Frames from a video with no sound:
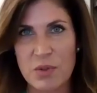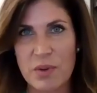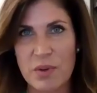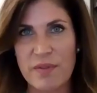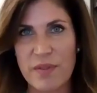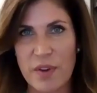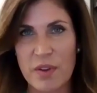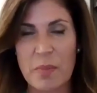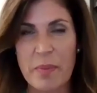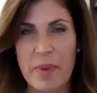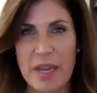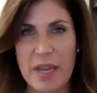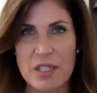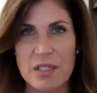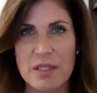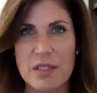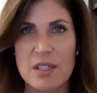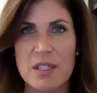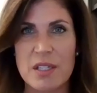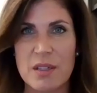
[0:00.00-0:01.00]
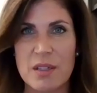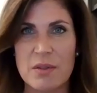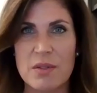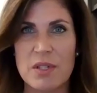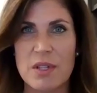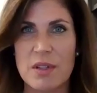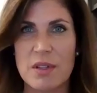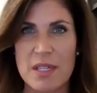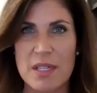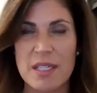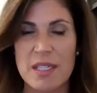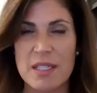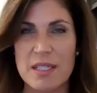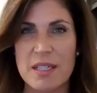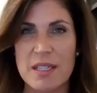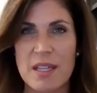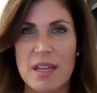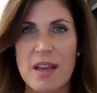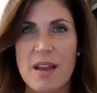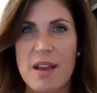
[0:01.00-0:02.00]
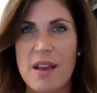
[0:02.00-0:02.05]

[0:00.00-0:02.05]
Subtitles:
to refer the patients to. So this is